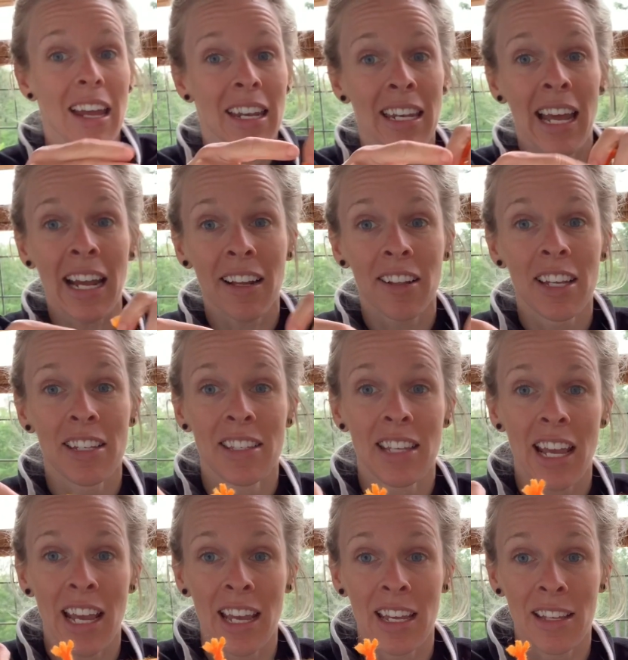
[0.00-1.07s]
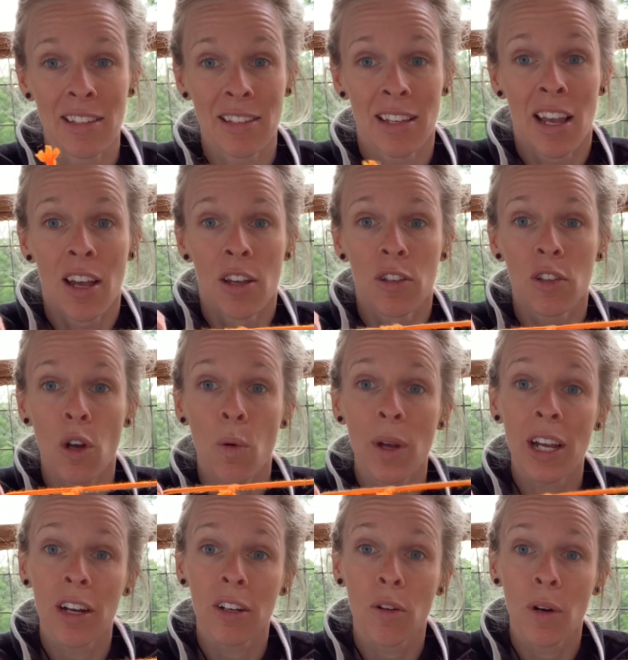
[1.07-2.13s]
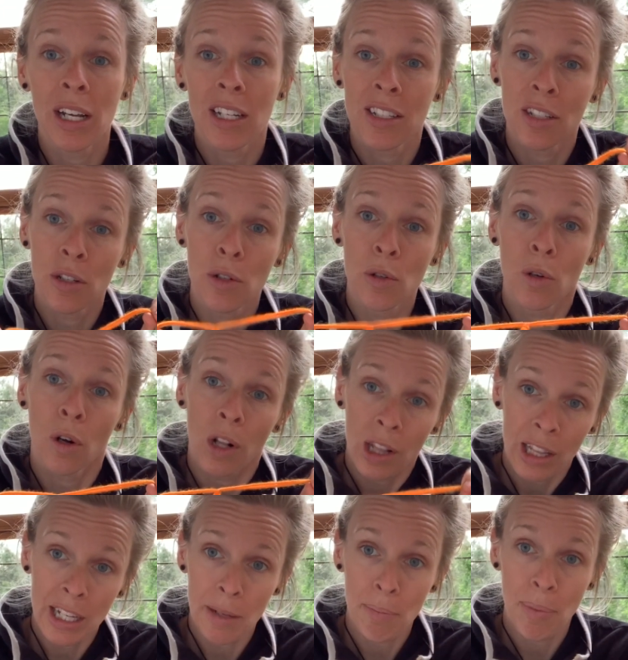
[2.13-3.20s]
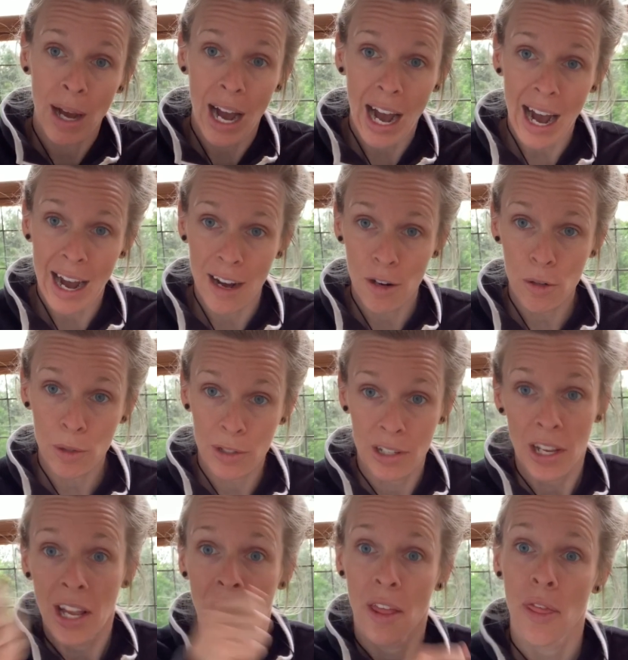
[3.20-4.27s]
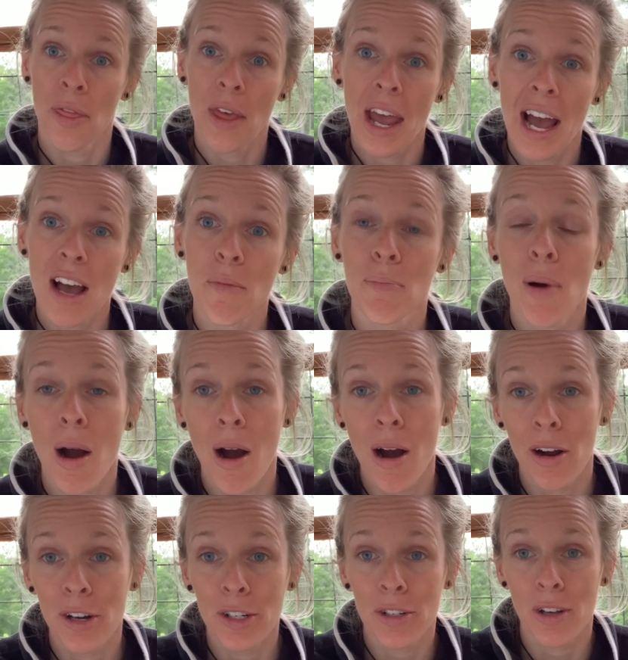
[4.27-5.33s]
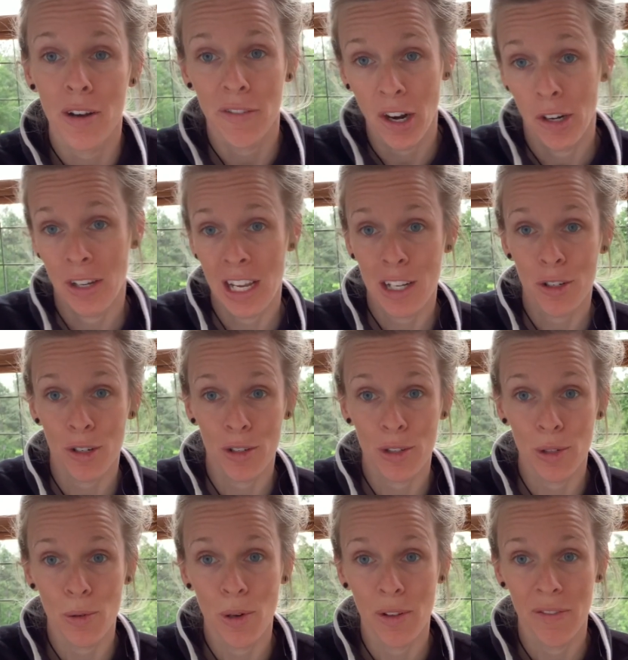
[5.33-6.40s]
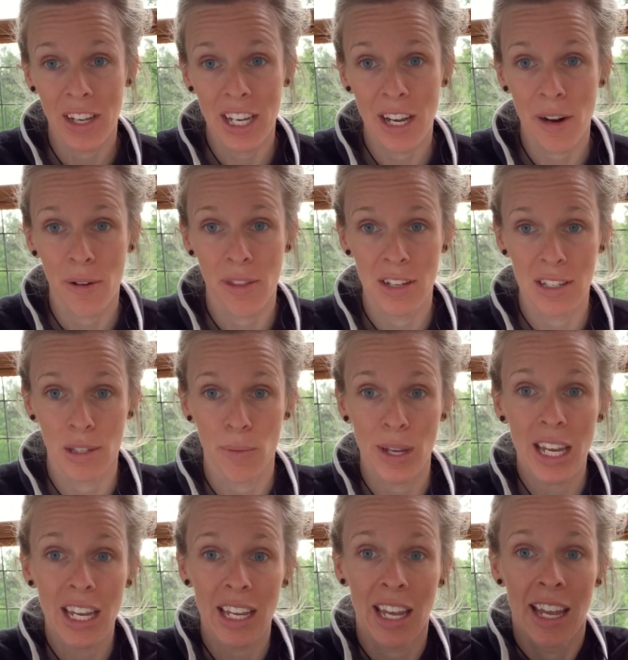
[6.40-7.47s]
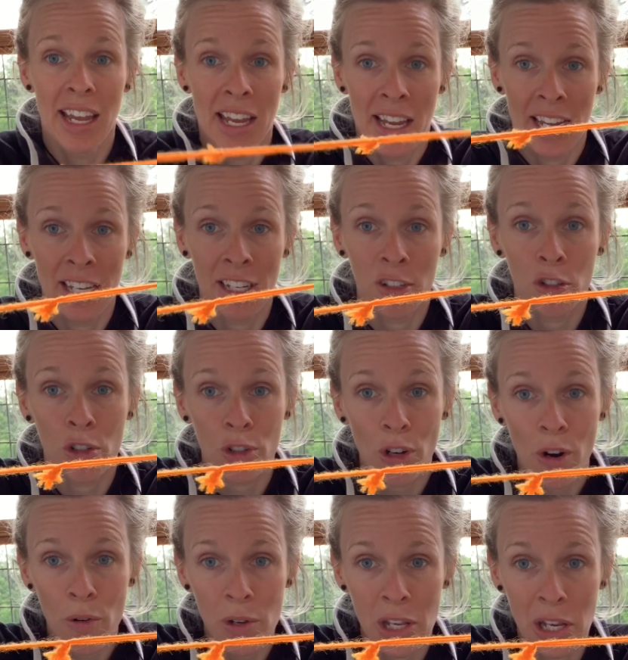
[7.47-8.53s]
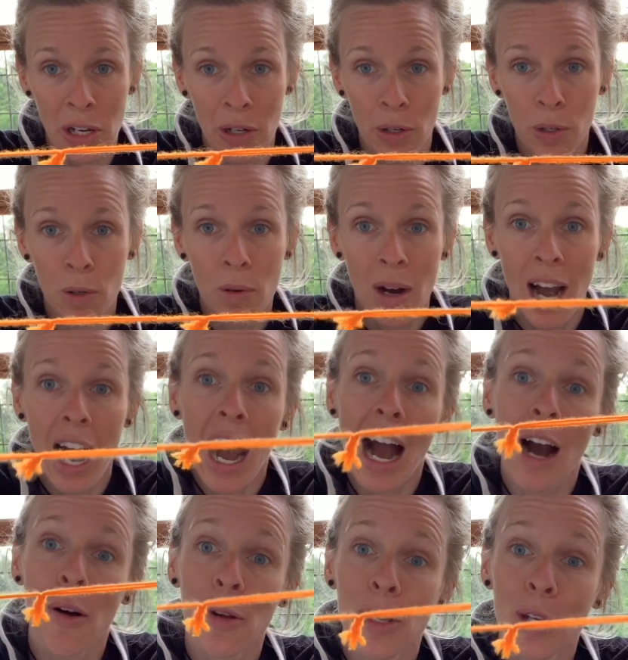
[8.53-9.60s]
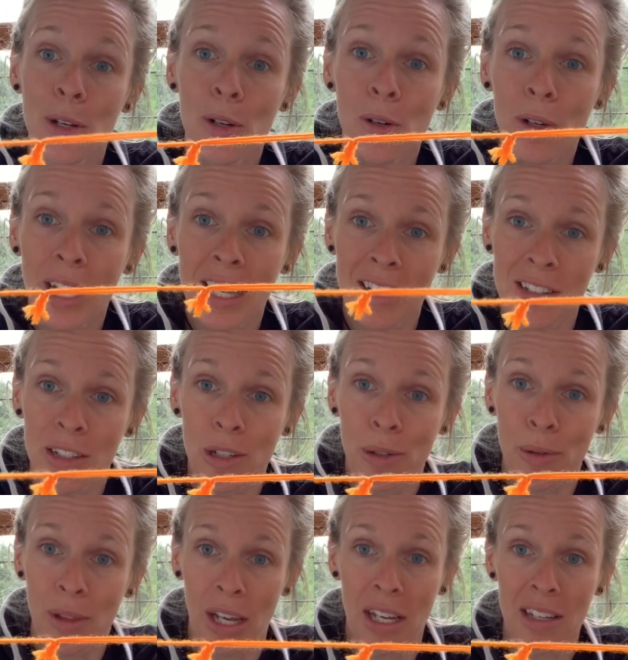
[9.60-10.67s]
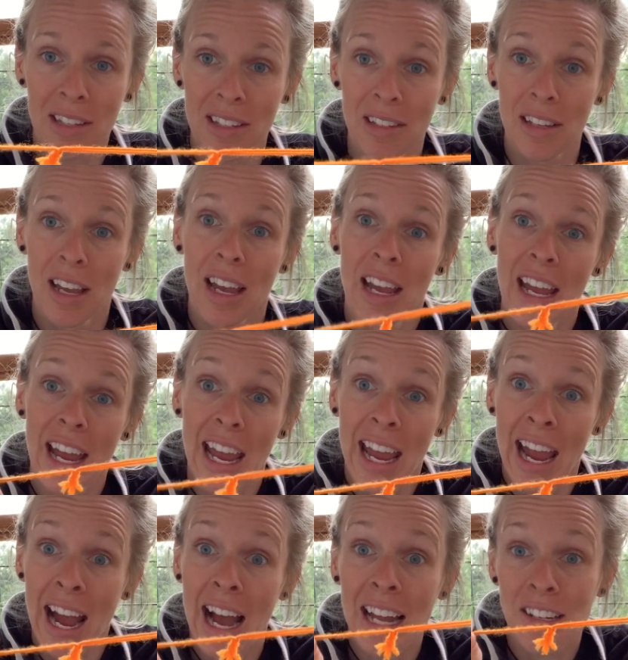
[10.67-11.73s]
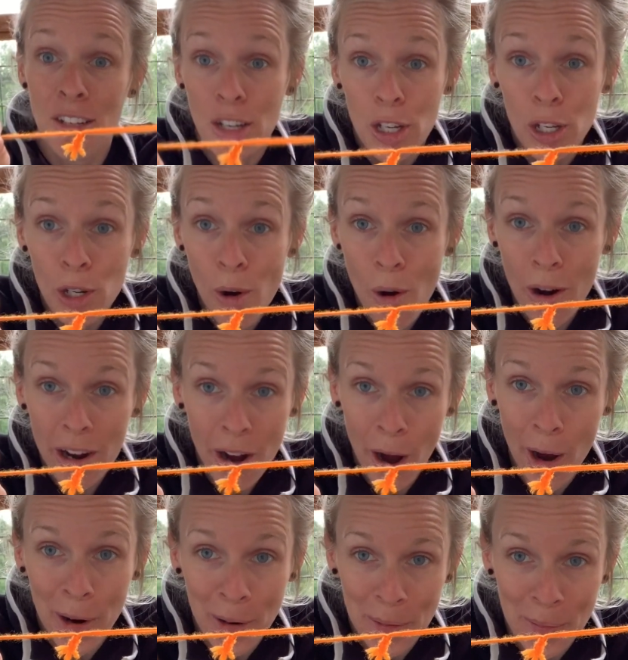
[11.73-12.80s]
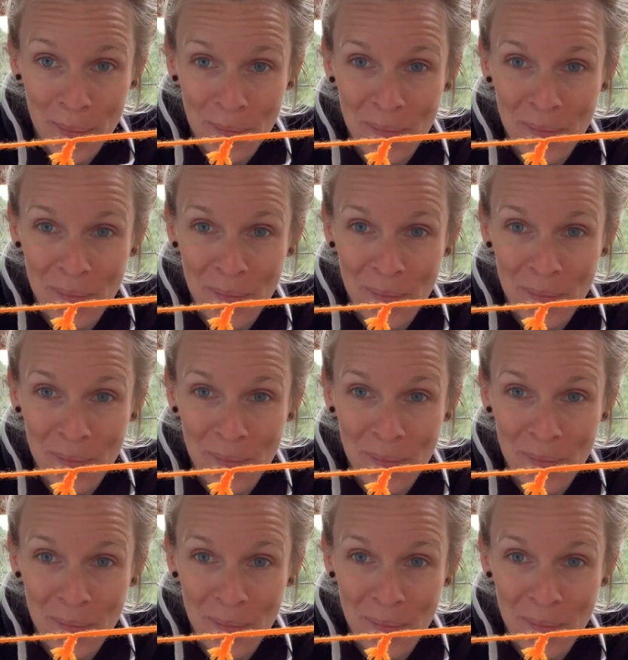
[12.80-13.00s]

necklaces. So we are going to clip out that part of our nature school video this week and show you how you can do this at your home.